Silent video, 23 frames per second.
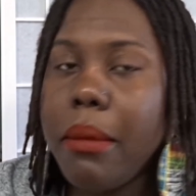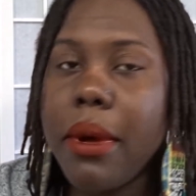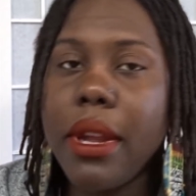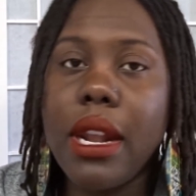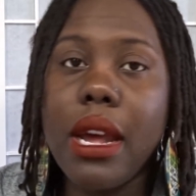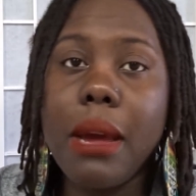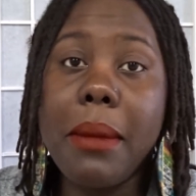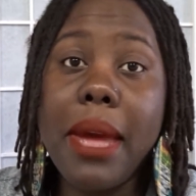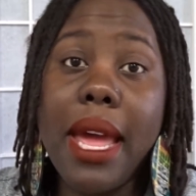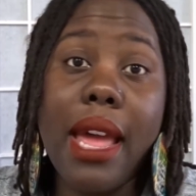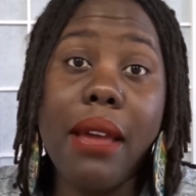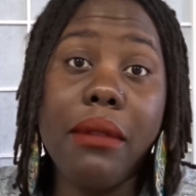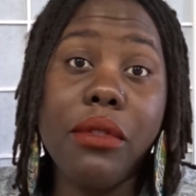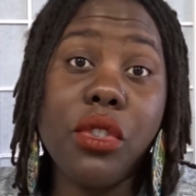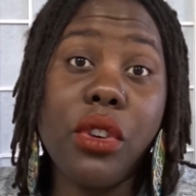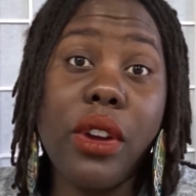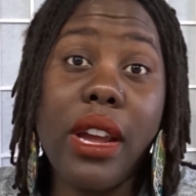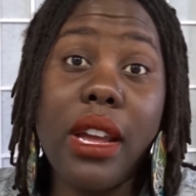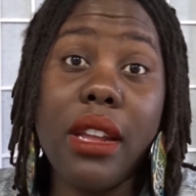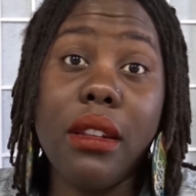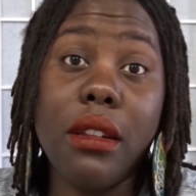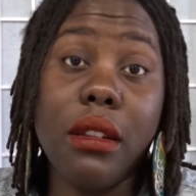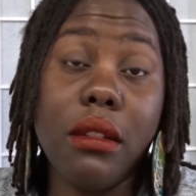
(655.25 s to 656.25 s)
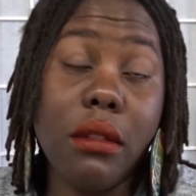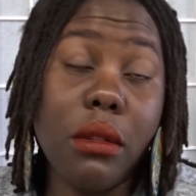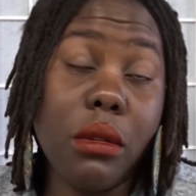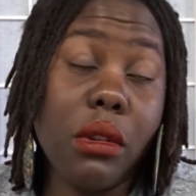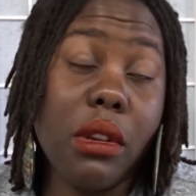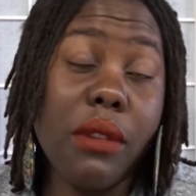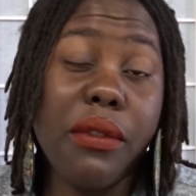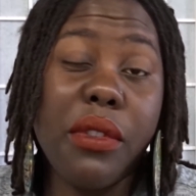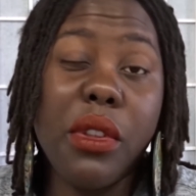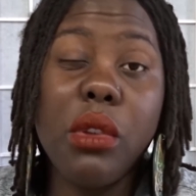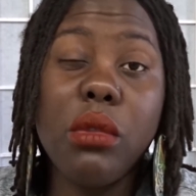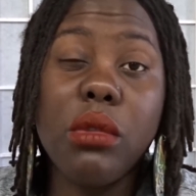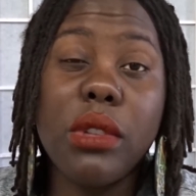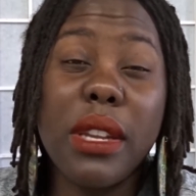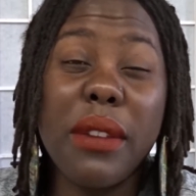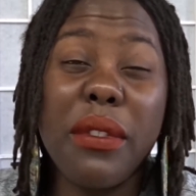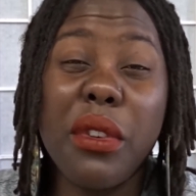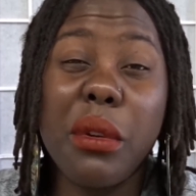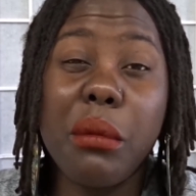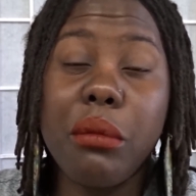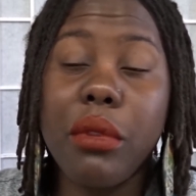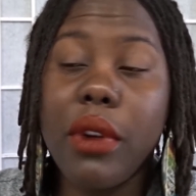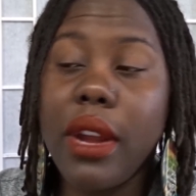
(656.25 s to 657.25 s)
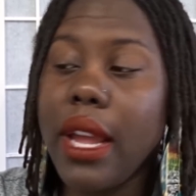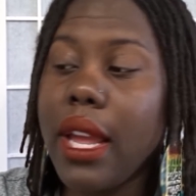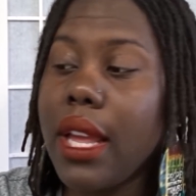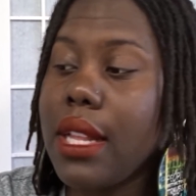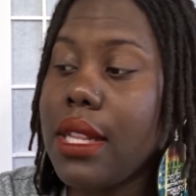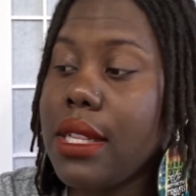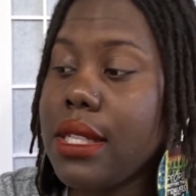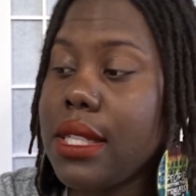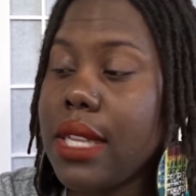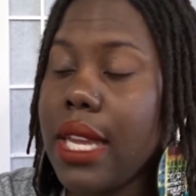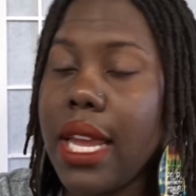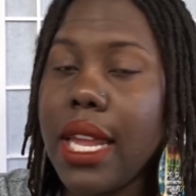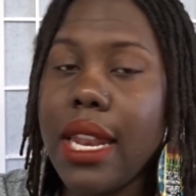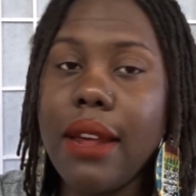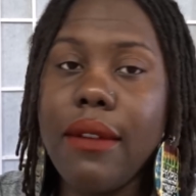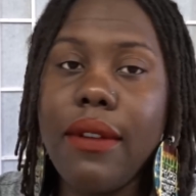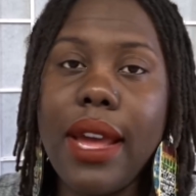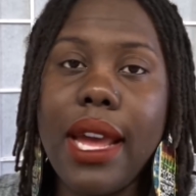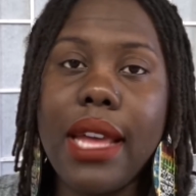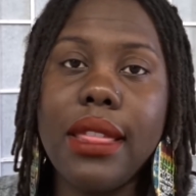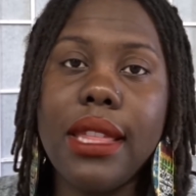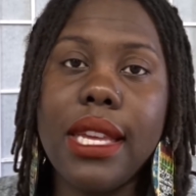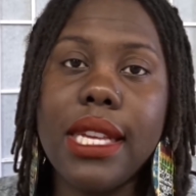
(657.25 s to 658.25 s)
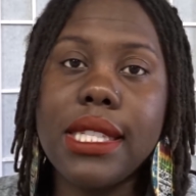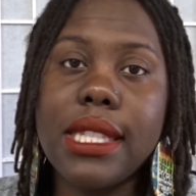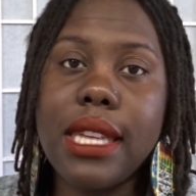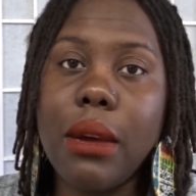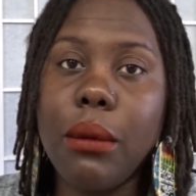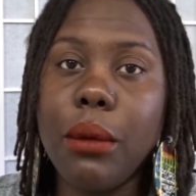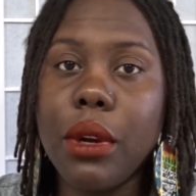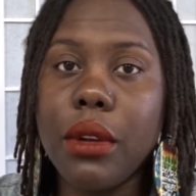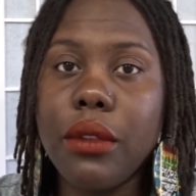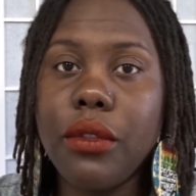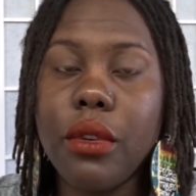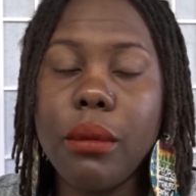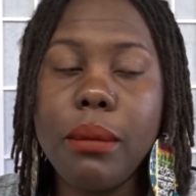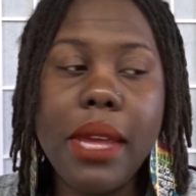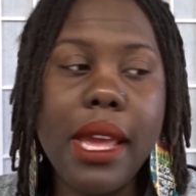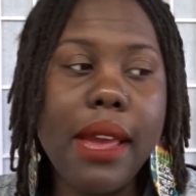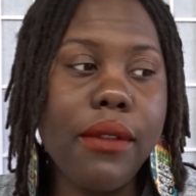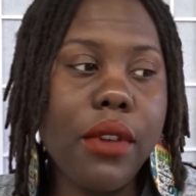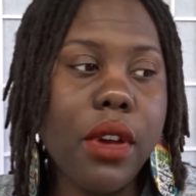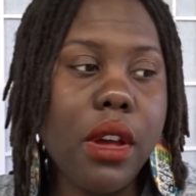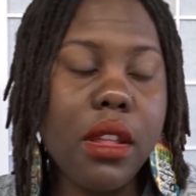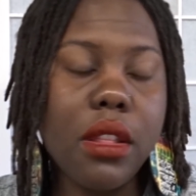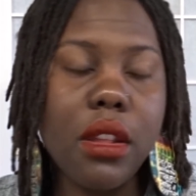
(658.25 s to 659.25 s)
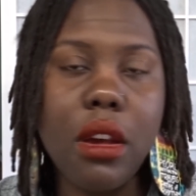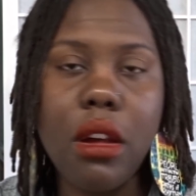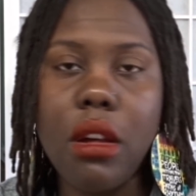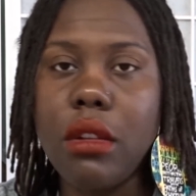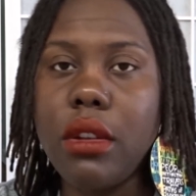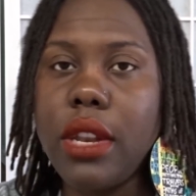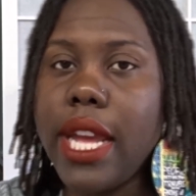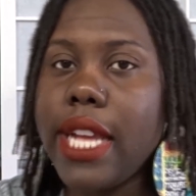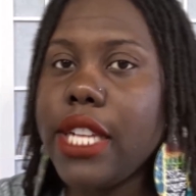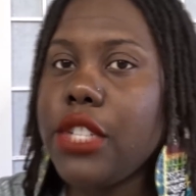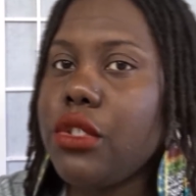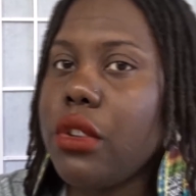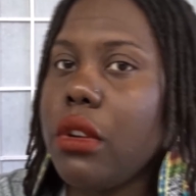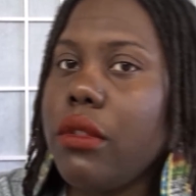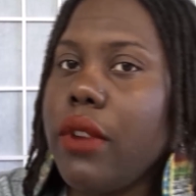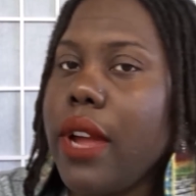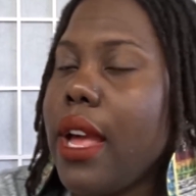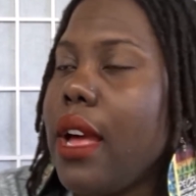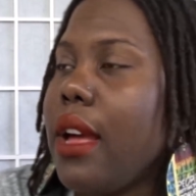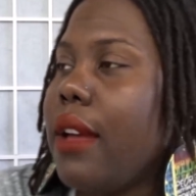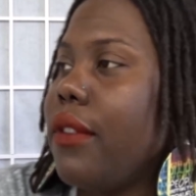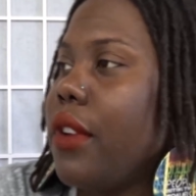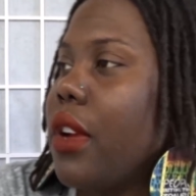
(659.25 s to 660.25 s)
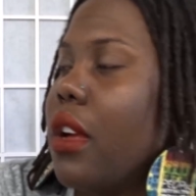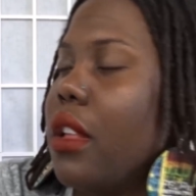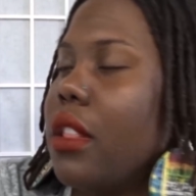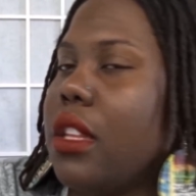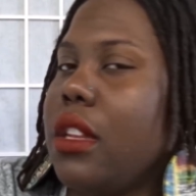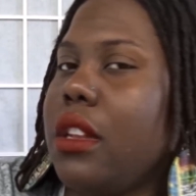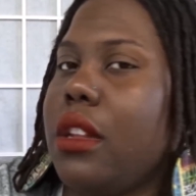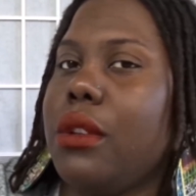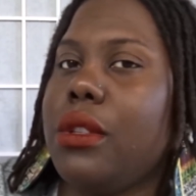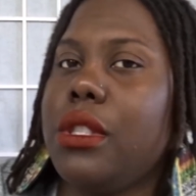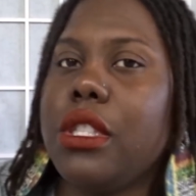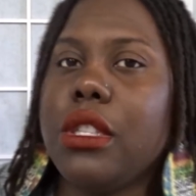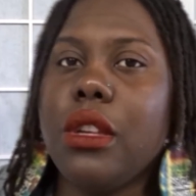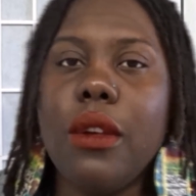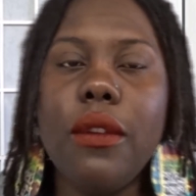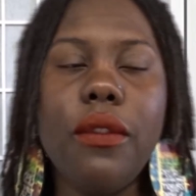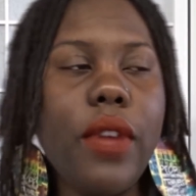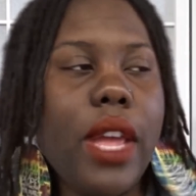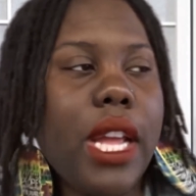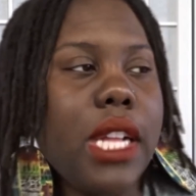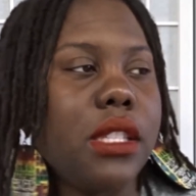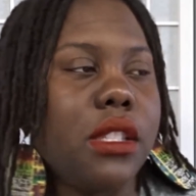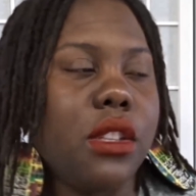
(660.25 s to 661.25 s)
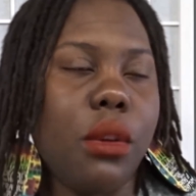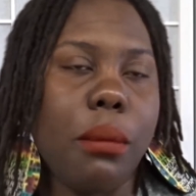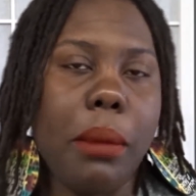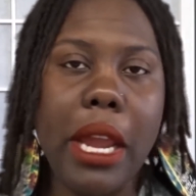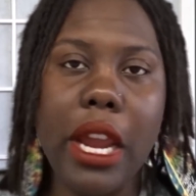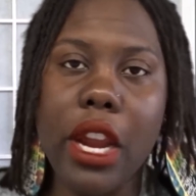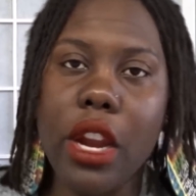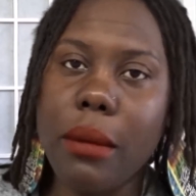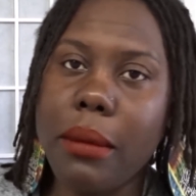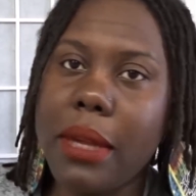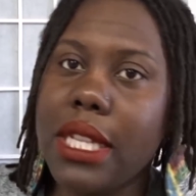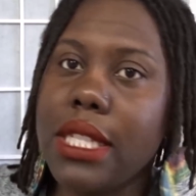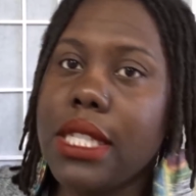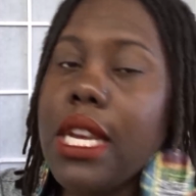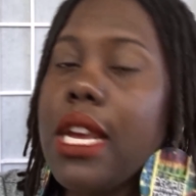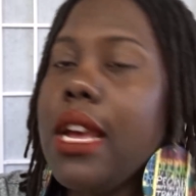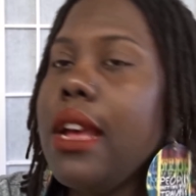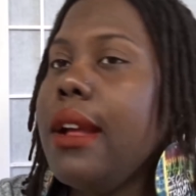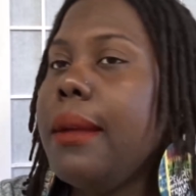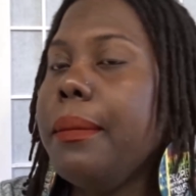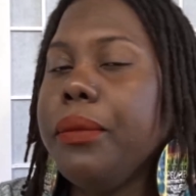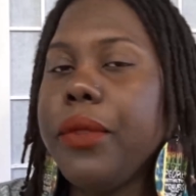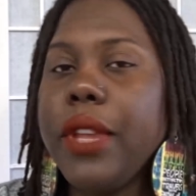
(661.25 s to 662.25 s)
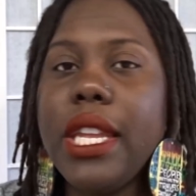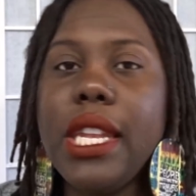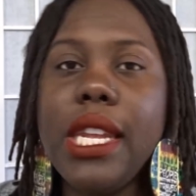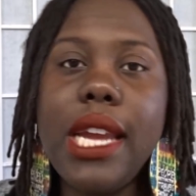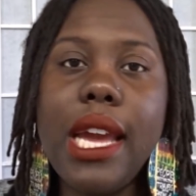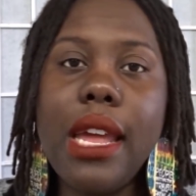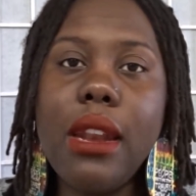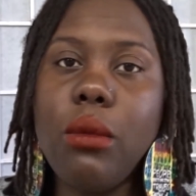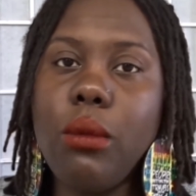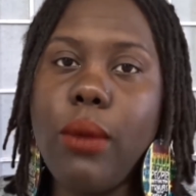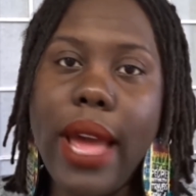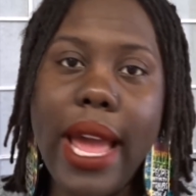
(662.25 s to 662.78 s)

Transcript: but I have tried a few different brands, and I've had things that work for me. I've gone the all natural route. I've gone the no sulfates, no parabens, any kind of